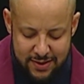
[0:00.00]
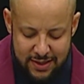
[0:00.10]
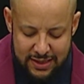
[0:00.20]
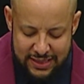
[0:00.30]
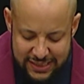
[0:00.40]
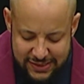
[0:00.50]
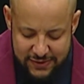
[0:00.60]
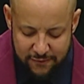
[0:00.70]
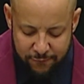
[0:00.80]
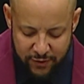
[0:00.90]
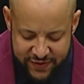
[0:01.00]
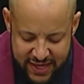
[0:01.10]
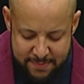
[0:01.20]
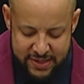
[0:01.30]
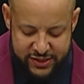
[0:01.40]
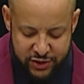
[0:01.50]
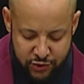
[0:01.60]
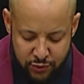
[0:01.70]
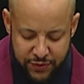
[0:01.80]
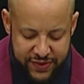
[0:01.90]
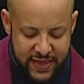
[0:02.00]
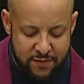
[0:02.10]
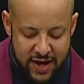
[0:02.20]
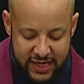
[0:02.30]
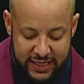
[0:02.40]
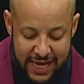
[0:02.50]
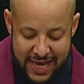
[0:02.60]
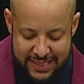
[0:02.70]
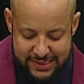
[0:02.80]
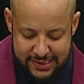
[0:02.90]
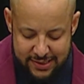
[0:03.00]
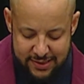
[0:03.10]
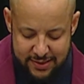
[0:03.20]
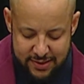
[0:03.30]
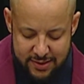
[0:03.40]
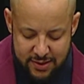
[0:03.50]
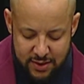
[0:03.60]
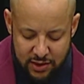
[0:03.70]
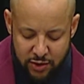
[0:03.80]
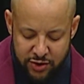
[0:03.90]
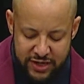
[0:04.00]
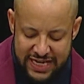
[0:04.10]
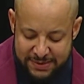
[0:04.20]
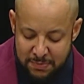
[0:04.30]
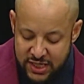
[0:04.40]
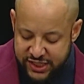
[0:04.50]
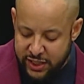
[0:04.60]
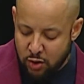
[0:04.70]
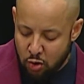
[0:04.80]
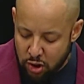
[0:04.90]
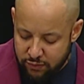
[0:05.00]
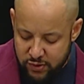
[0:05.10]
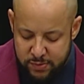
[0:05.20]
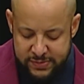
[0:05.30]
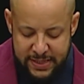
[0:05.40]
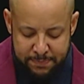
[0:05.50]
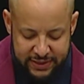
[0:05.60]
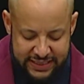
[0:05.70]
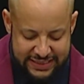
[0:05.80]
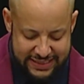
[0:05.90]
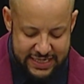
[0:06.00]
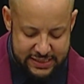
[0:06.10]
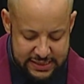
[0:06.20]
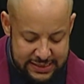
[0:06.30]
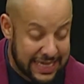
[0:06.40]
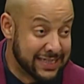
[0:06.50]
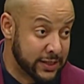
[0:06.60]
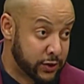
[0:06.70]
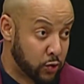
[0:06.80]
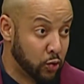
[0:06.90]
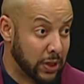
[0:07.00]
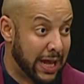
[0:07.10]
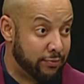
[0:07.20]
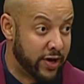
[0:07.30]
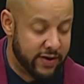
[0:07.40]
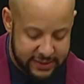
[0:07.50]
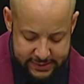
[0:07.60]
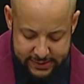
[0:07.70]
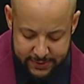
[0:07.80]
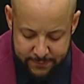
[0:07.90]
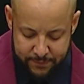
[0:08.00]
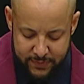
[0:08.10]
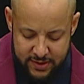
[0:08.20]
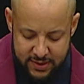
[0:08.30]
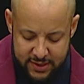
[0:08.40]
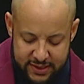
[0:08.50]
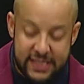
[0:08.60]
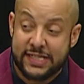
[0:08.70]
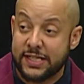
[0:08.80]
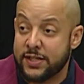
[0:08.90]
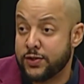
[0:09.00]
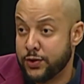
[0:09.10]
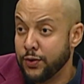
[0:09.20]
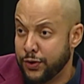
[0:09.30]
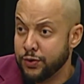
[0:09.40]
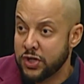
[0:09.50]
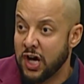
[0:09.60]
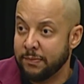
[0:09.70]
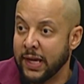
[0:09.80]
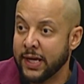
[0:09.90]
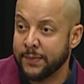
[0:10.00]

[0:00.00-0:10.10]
This, for them, is a truth they recognize, learned as much in courtrooms and police stations as in school libraries. This is the truth you taught me.